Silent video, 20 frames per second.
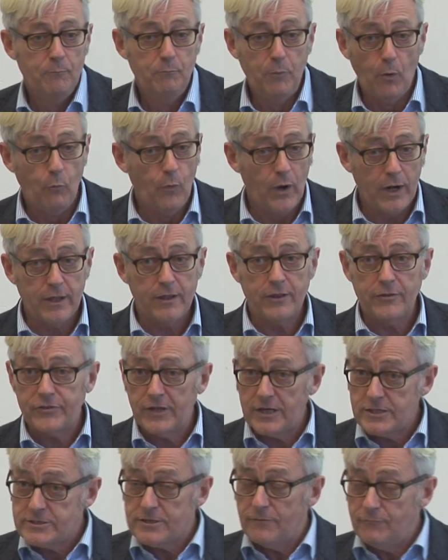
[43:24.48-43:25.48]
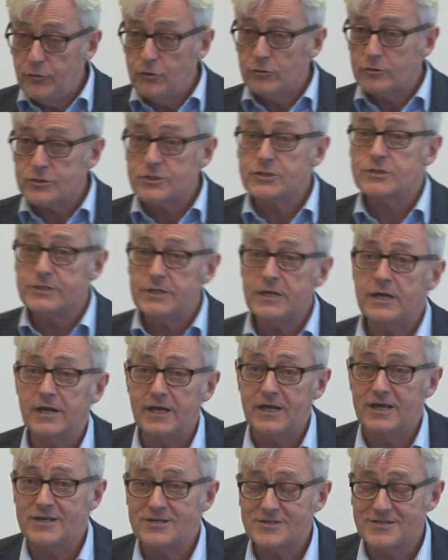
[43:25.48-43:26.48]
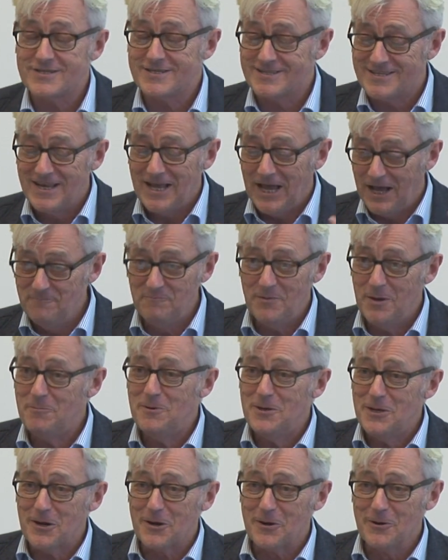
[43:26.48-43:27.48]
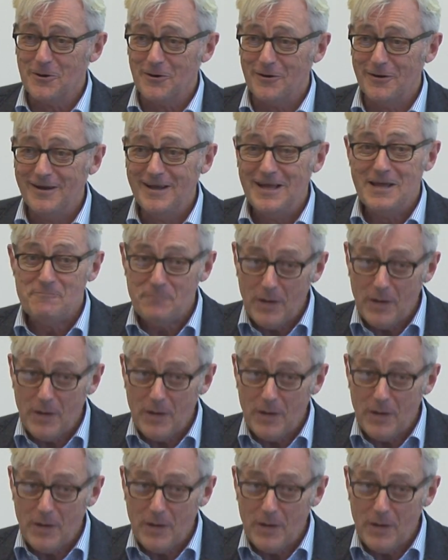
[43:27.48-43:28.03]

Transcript: but one of the things, if you're serious, and maybe you're not,